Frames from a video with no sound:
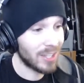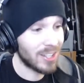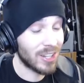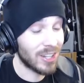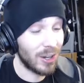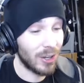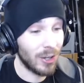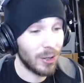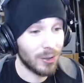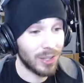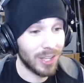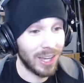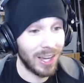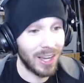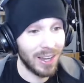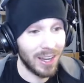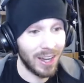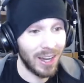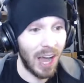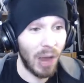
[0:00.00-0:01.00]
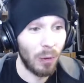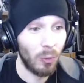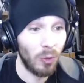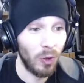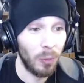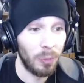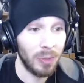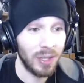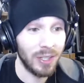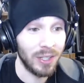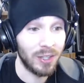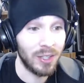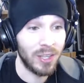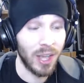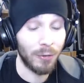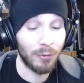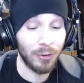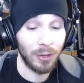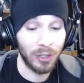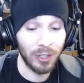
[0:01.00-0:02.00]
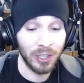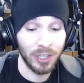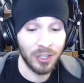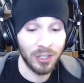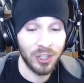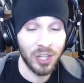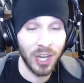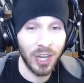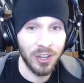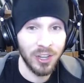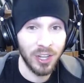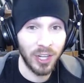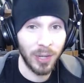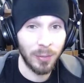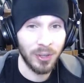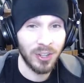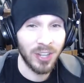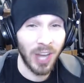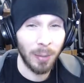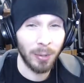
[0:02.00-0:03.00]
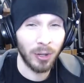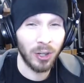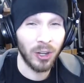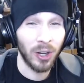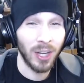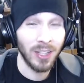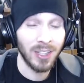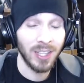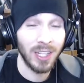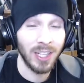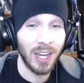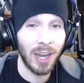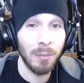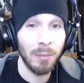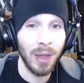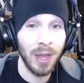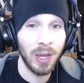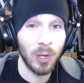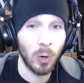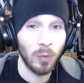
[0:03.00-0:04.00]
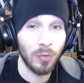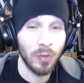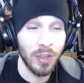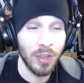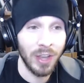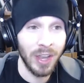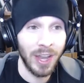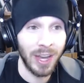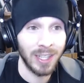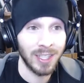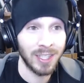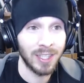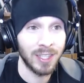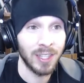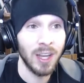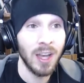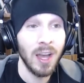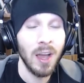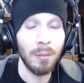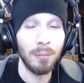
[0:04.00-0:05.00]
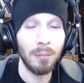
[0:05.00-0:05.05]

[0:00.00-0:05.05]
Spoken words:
I can tell you that I will be definitely changing up the type of content I make over the next